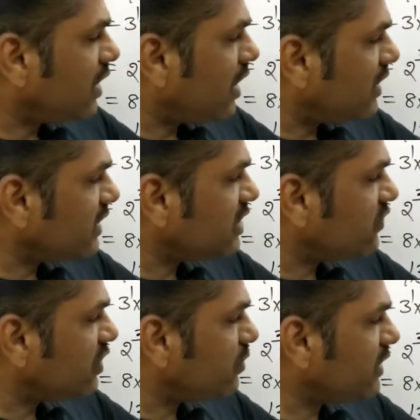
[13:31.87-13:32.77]
and it
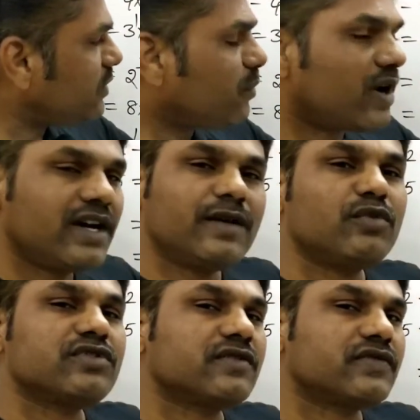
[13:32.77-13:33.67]
will be the
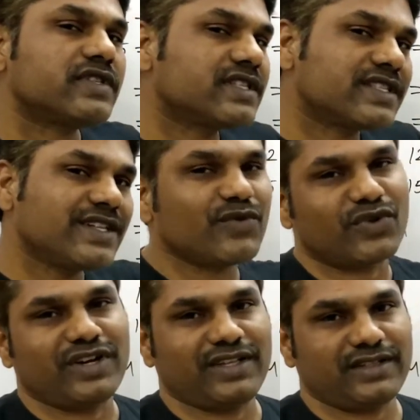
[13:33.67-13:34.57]
multiples of 60
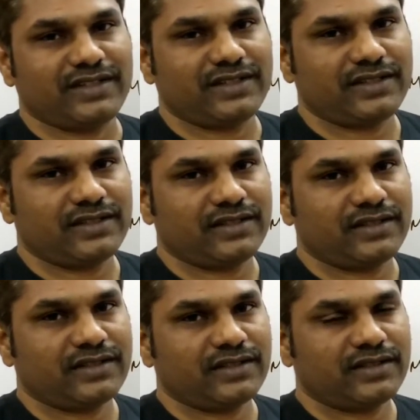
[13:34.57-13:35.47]
only.
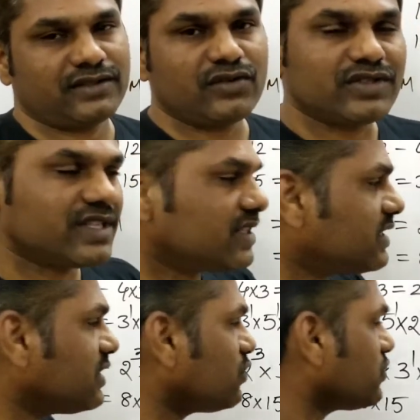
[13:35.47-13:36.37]
So
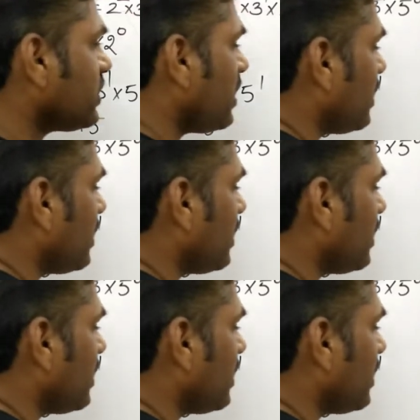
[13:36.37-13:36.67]
62 is